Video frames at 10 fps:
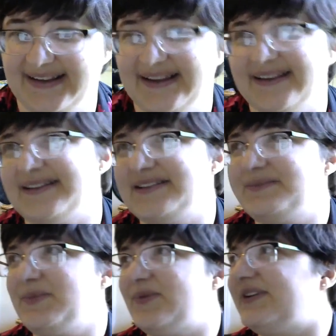it's
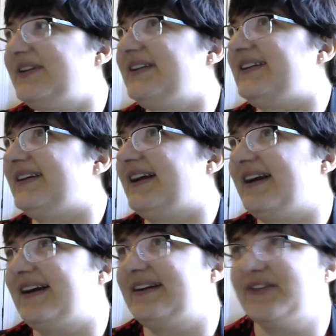more
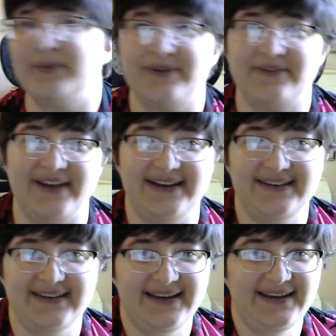urban
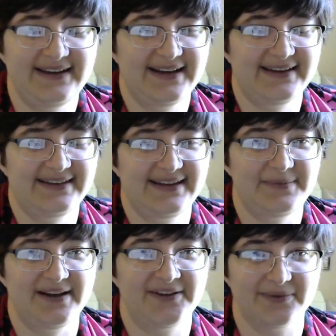fantasy, except
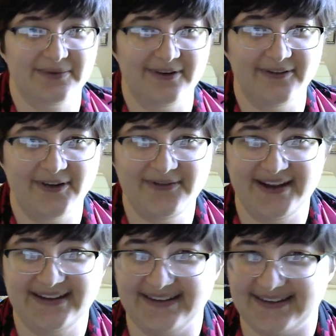it's rural
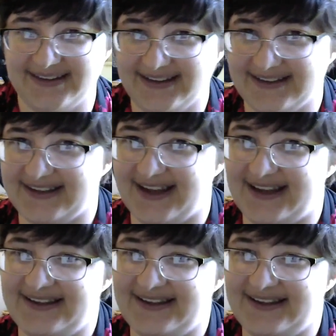fantasy instead.